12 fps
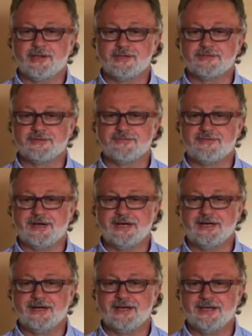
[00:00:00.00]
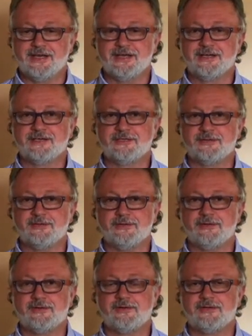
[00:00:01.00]
also find a link
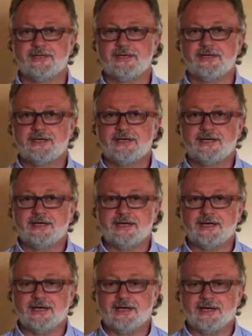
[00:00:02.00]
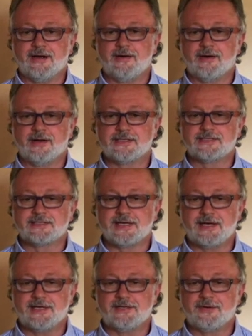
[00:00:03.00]
to a
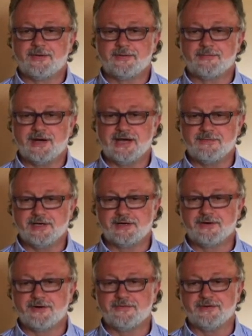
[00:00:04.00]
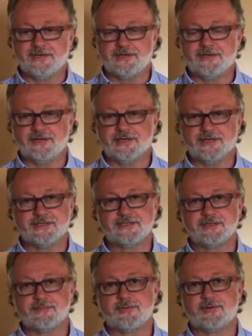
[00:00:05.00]
site called Buy Me a Coffee. You can
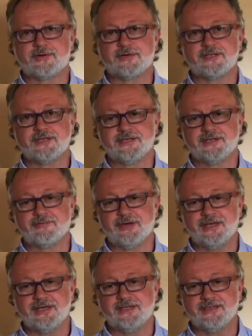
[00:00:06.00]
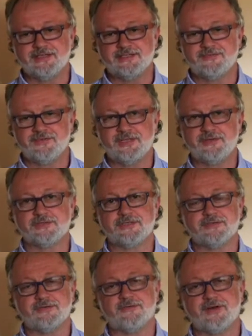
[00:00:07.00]
support in that way these videos
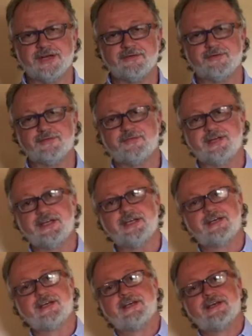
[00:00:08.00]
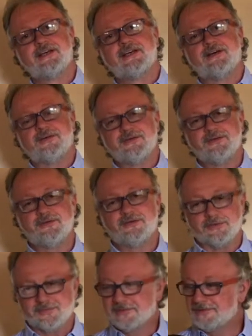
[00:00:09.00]
that you find for free on YouTube.